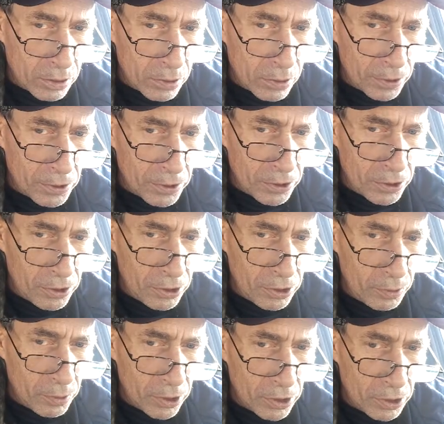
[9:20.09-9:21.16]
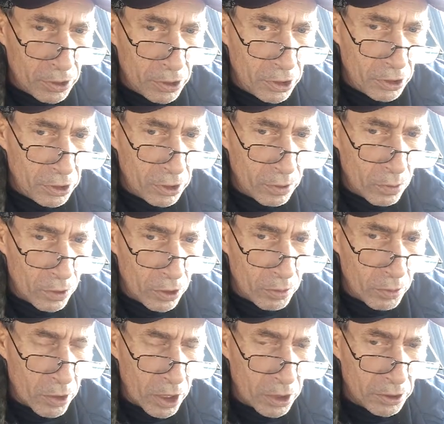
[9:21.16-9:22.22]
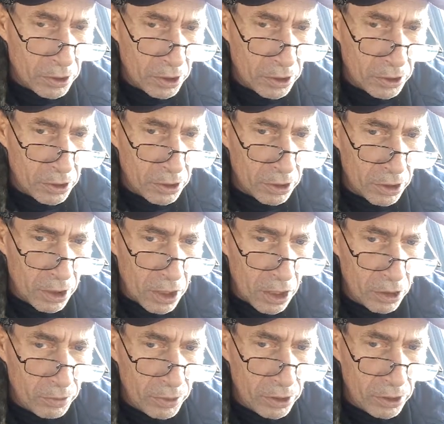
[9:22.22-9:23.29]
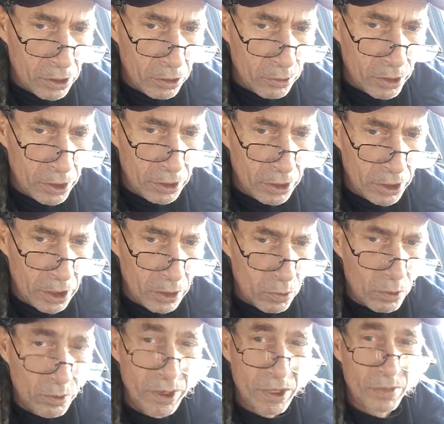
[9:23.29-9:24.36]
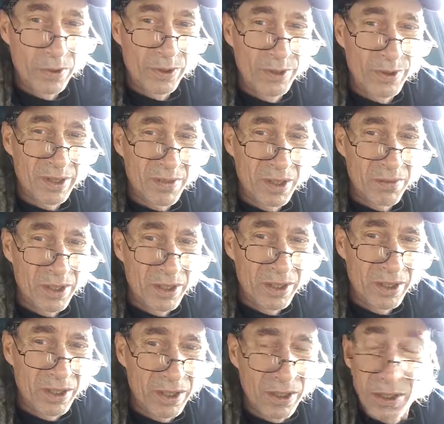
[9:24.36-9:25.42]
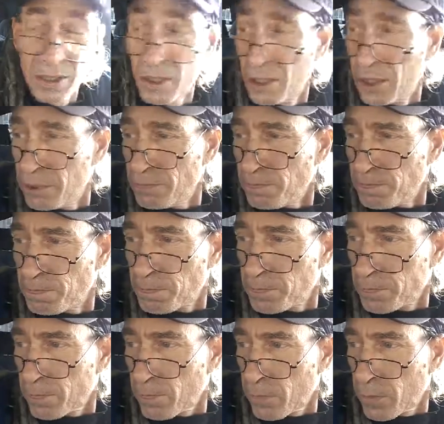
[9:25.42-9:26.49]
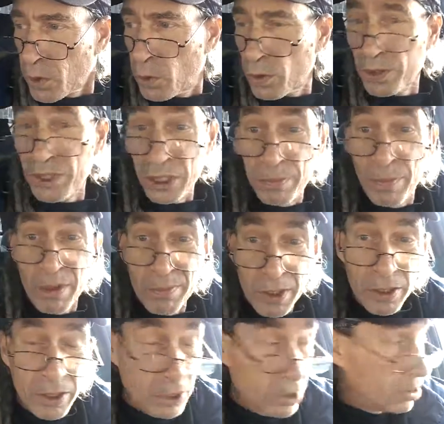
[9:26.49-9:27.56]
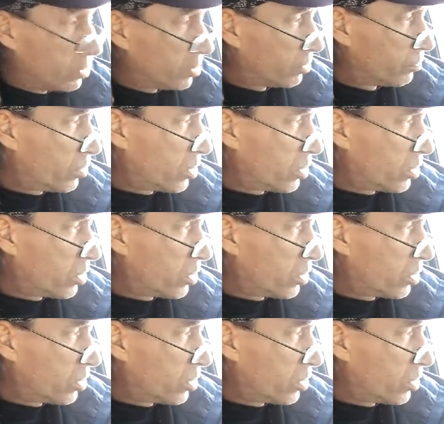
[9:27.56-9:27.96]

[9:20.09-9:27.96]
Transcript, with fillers: with a super consistent work process, I'll be so busy I won't be able to drink my money or eat my money. I